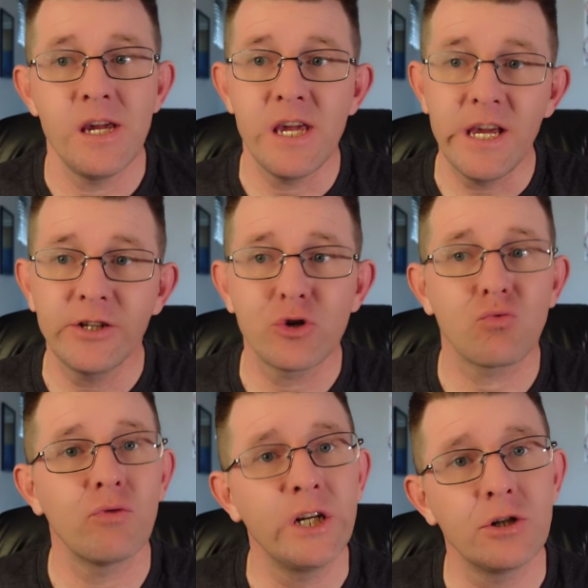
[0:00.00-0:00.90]
Each
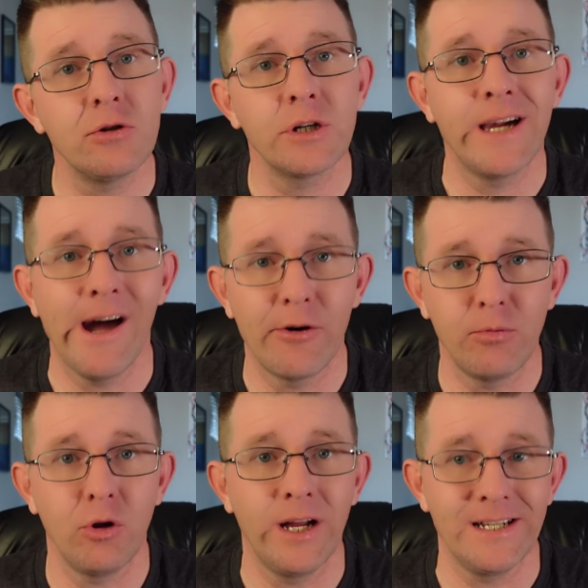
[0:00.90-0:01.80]
regional
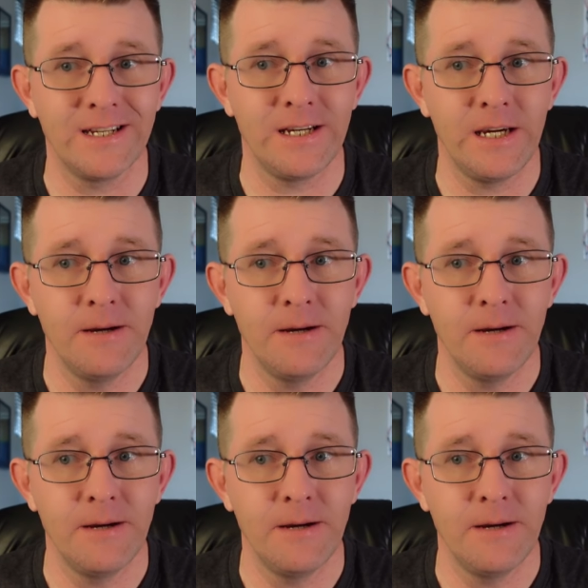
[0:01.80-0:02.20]
accountable entity